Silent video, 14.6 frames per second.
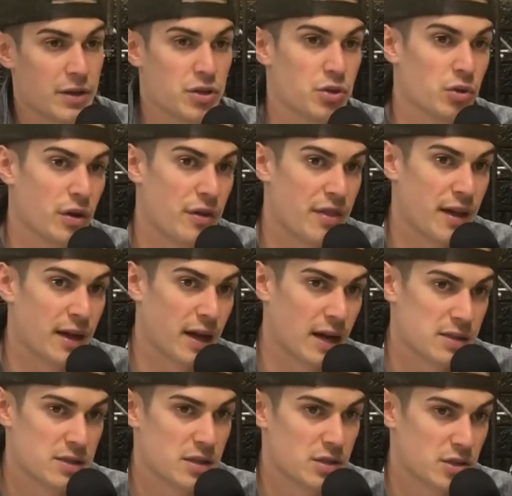you could think
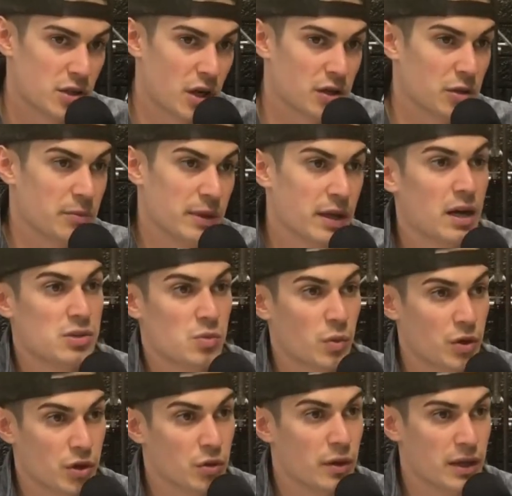as the instructor, because we're
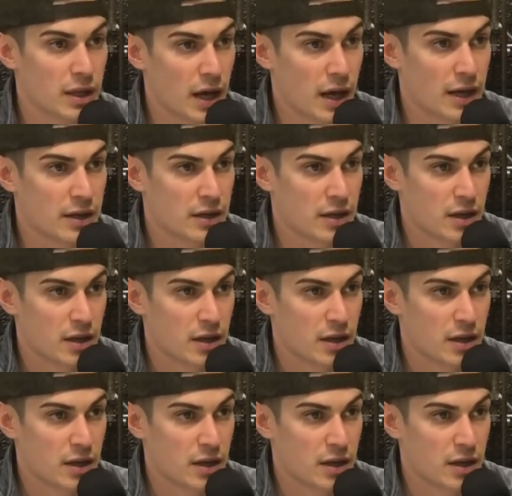doing that,